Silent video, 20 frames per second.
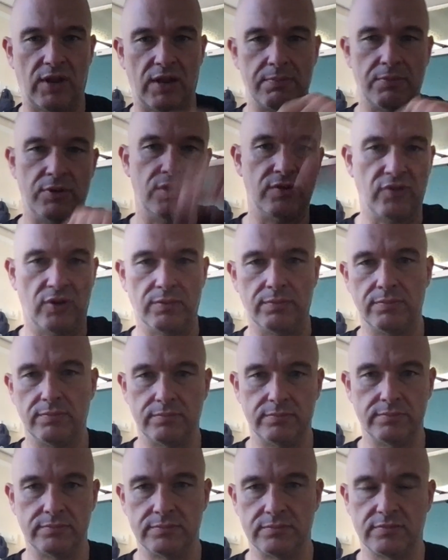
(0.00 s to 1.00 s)
right, move up,
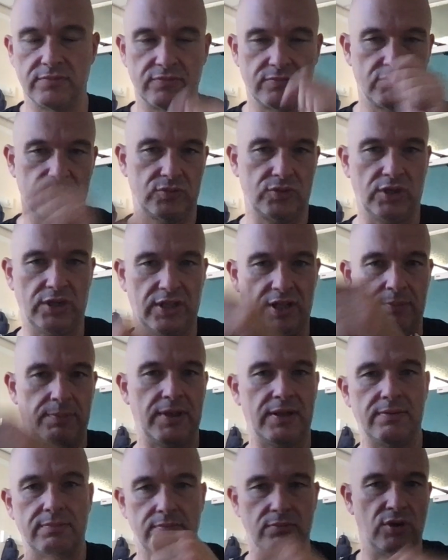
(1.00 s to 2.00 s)
done that
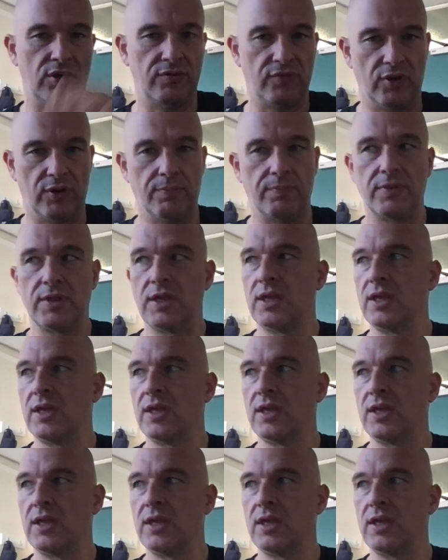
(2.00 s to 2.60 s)
bit, move up.